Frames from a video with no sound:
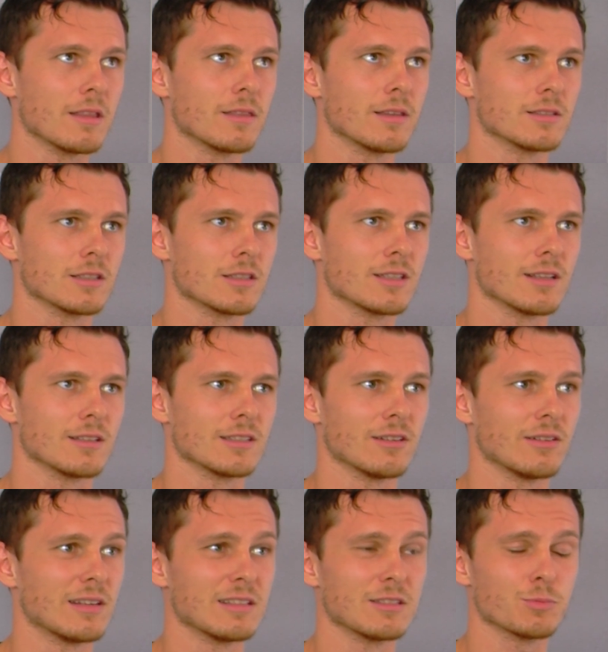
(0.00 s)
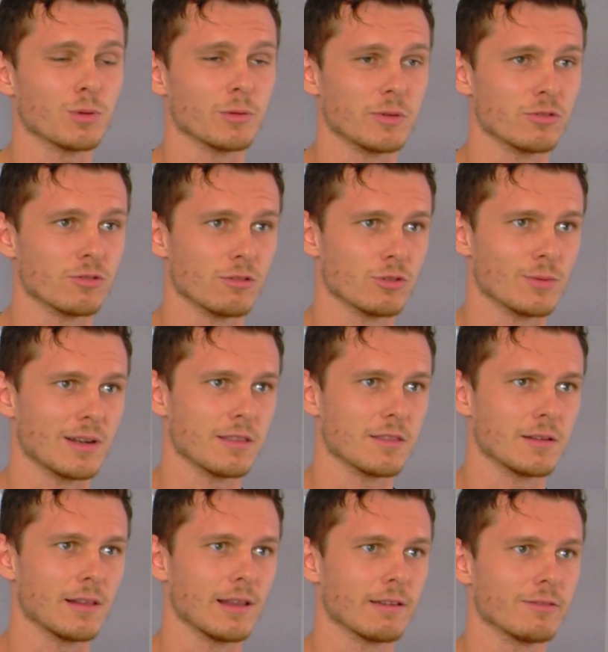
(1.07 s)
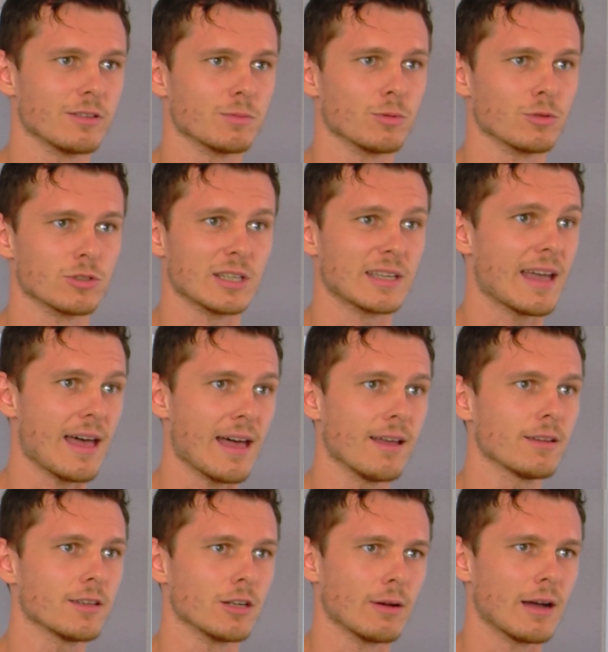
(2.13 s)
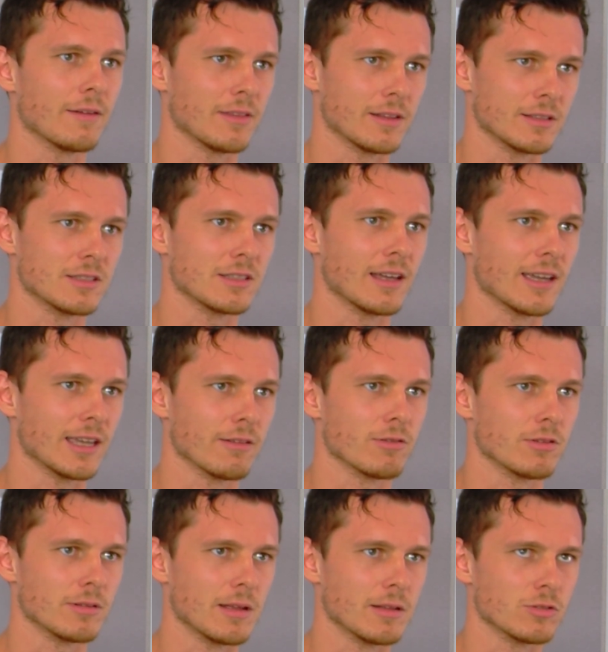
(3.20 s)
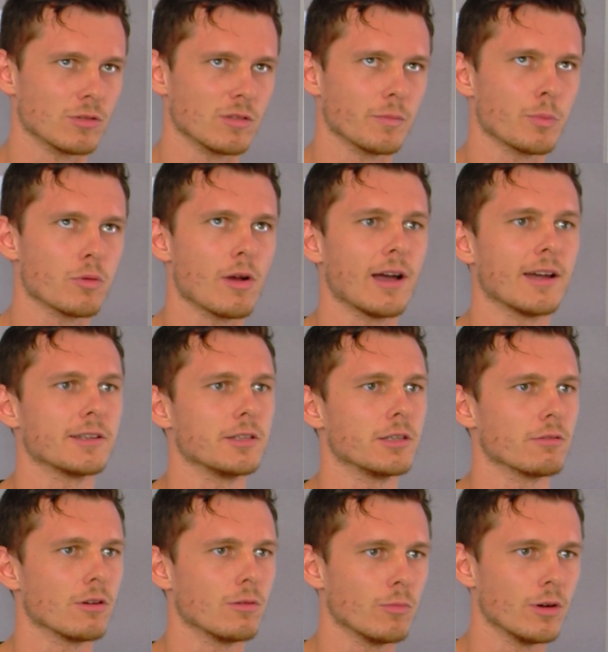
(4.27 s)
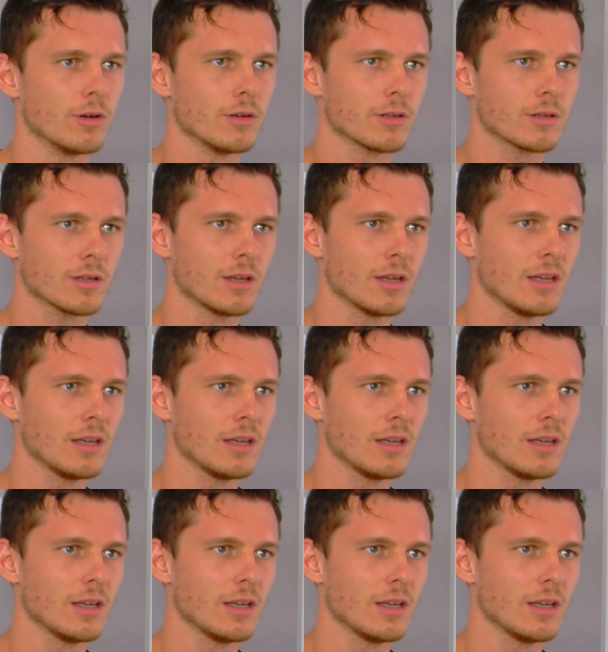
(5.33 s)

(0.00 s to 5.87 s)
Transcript: things that stands out, and it's probably true to anything in life, is but to care, have that desire and sort of pride in your own work.